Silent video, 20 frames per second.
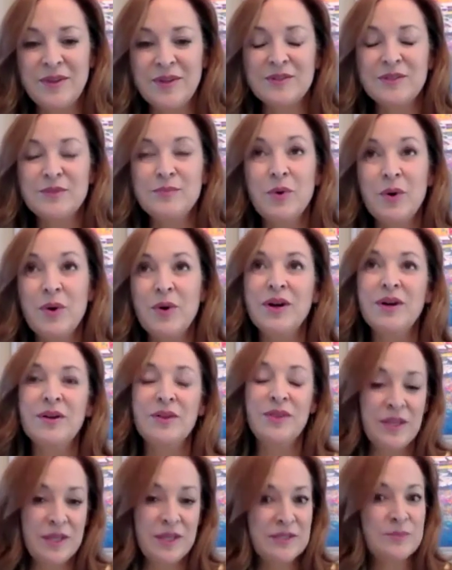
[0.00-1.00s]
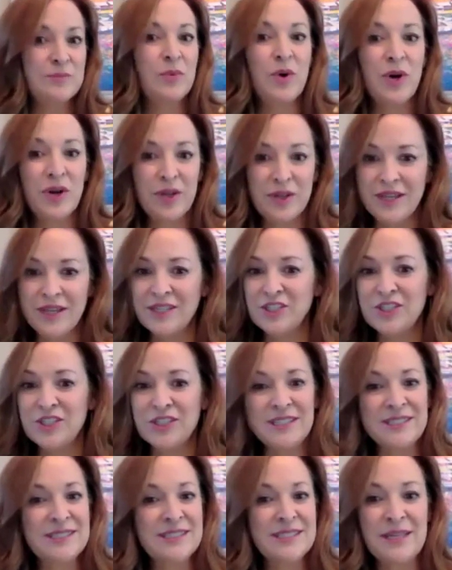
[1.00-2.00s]
there's more than
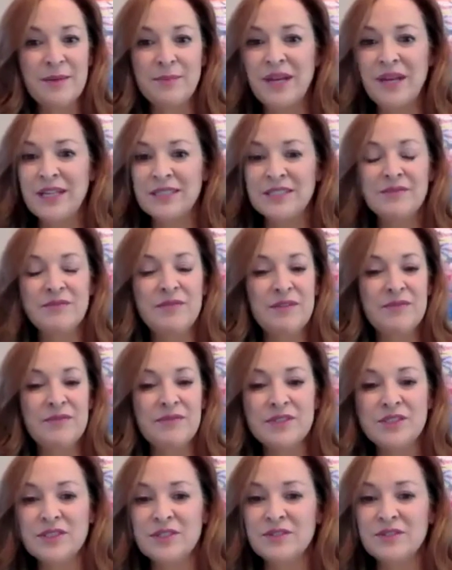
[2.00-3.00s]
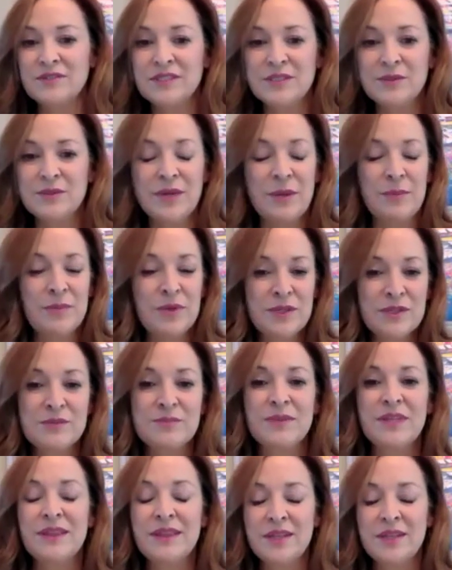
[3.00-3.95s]
just CMS fee-for-service reimbursement.